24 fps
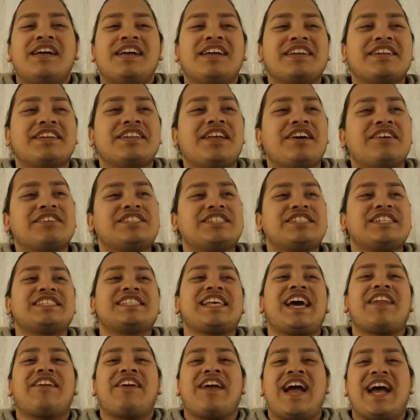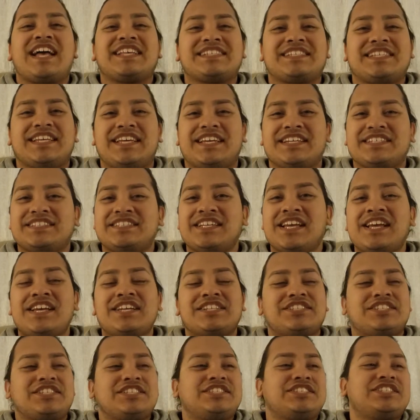You know, she just got her ass kicked.
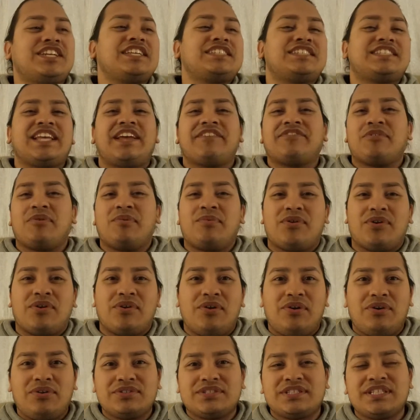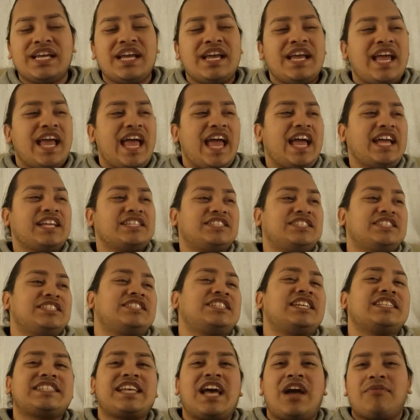She's just saved the world, and she
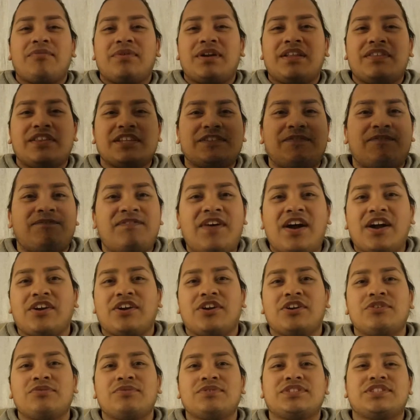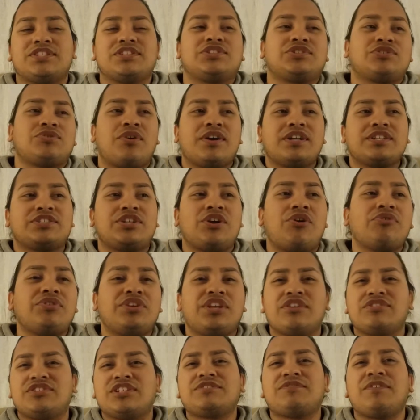just got rid of this fucker who was destroying
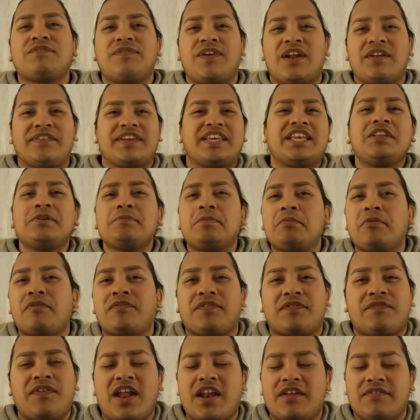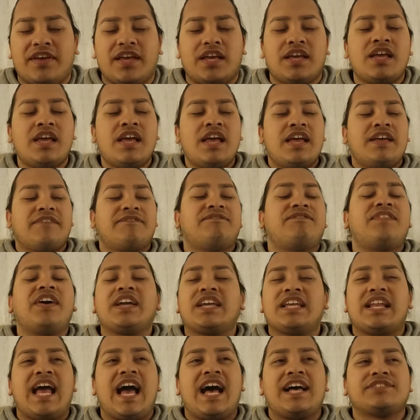Tokyo just for fun of it. Killing people for fun of it.
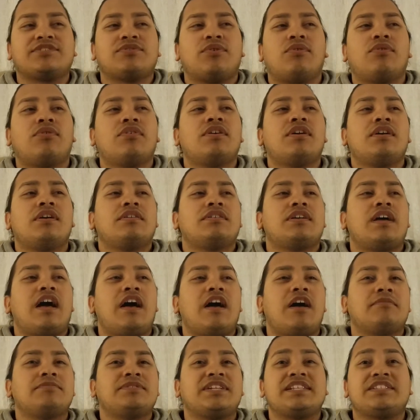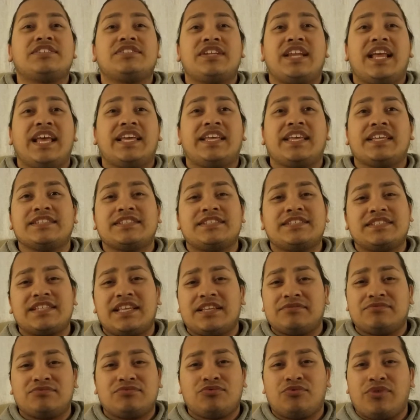Fucking asshole. Jason Sudeikis,
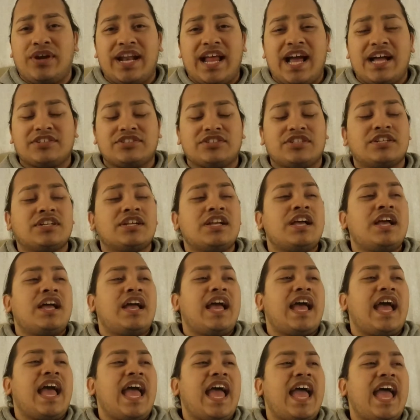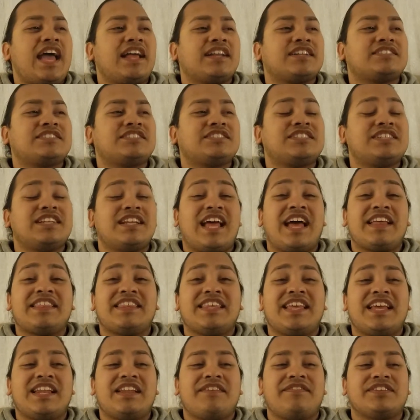a great actor. And at
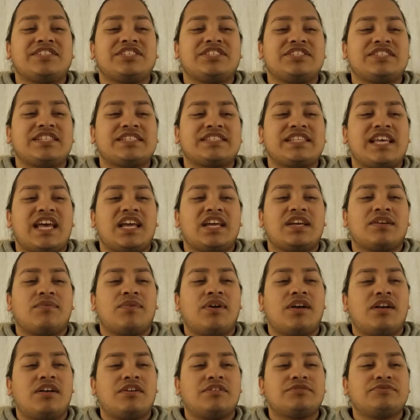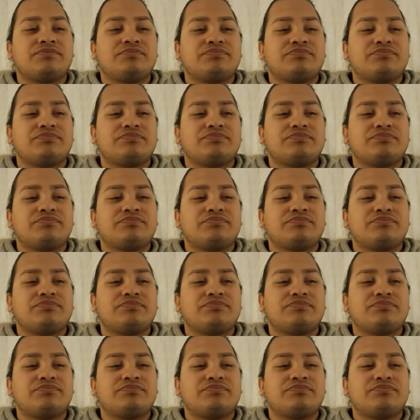the end of it, she's just like, well,